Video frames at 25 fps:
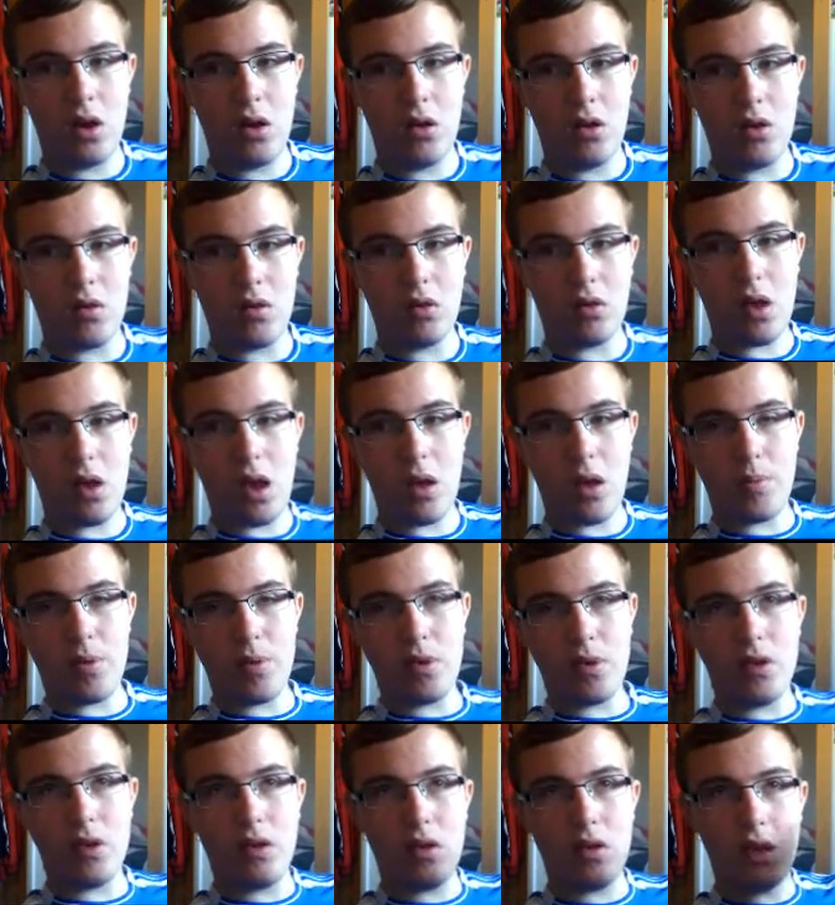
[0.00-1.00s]
and I was
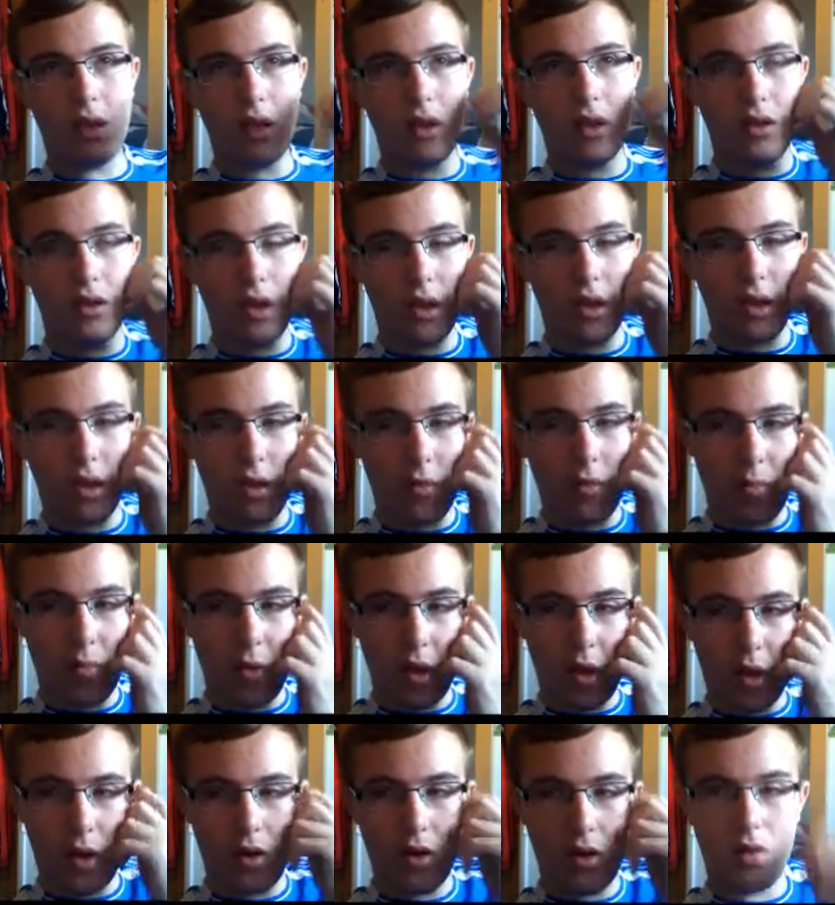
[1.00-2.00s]
happy to see Jenson
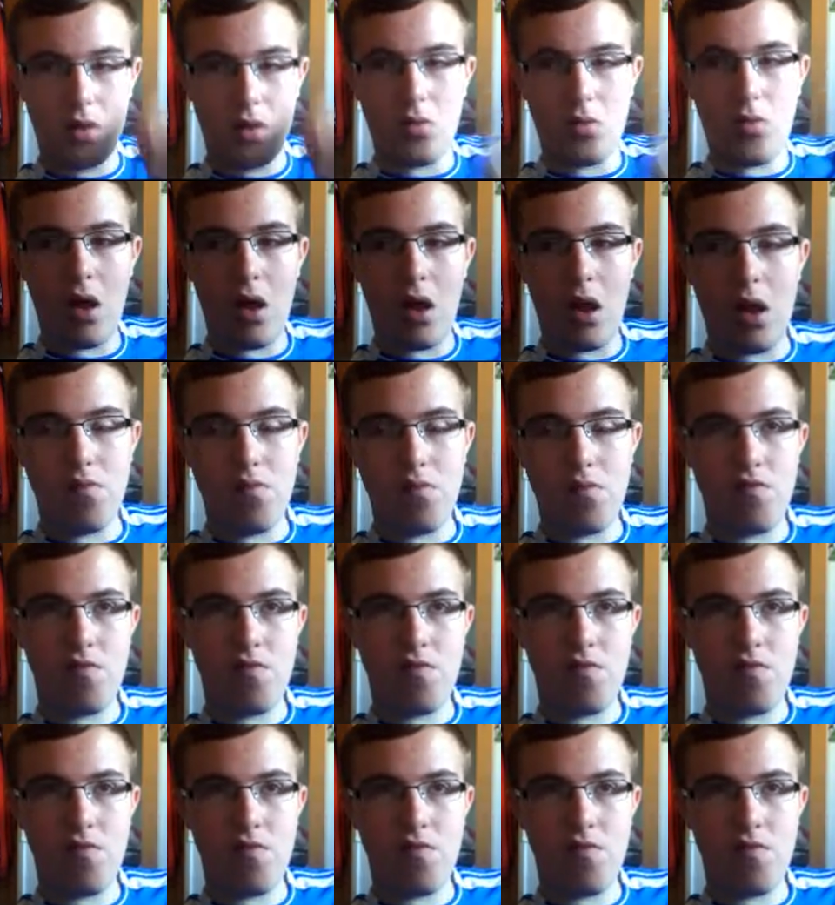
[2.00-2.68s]
Button as well in